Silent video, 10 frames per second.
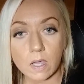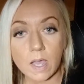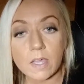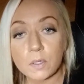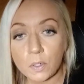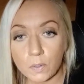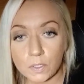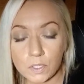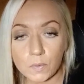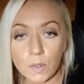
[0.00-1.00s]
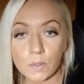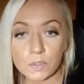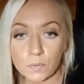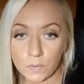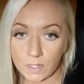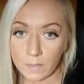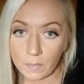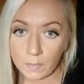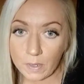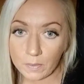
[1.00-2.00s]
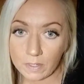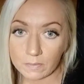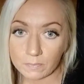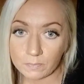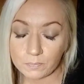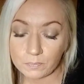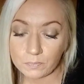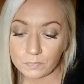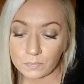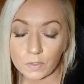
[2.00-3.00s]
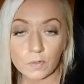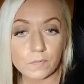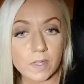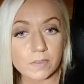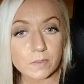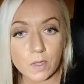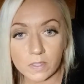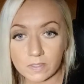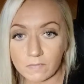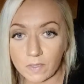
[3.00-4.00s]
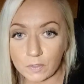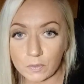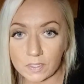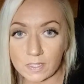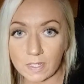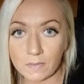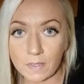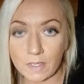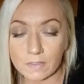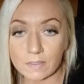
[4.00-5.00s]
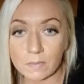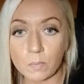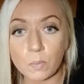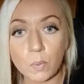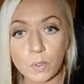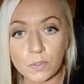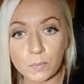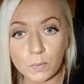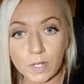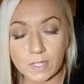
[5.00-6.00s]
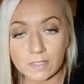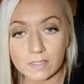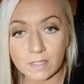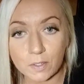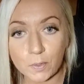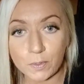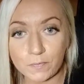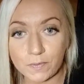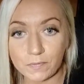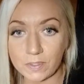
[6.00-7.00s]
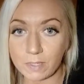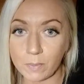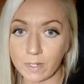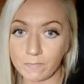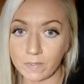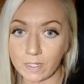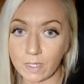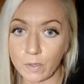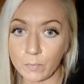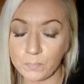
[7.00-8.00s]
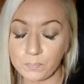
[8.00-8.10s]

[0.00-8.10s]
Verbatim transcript: I encourage you all to read up about it. You'll find lots of interesting things, more than what I can tell you in a 15 minute video.